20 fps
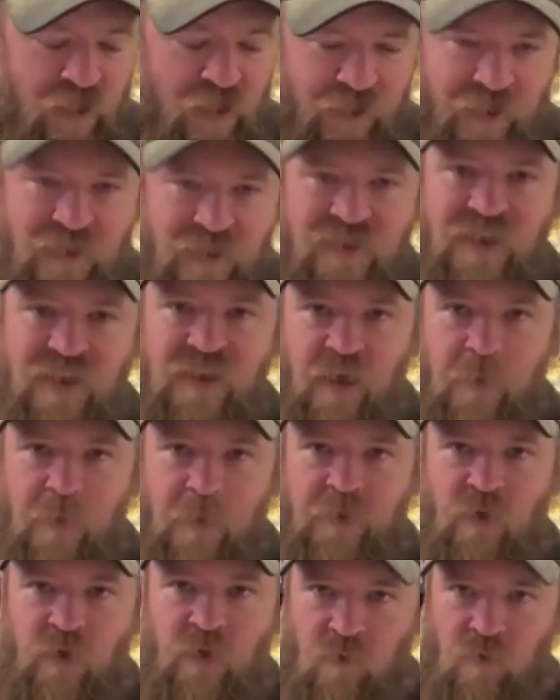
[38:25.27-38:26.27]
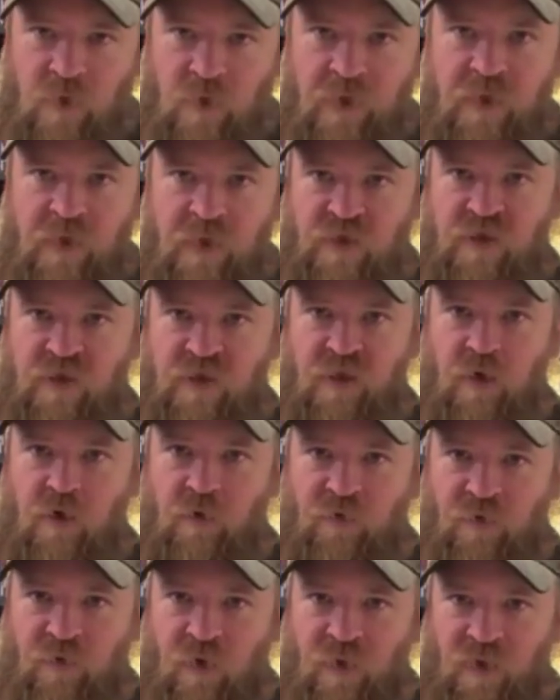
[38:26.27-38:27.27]
ECW arena show
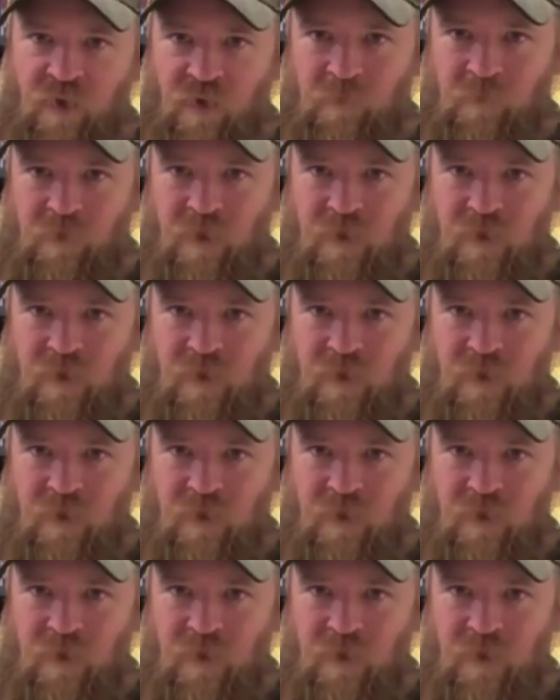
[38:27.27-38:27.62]
for them.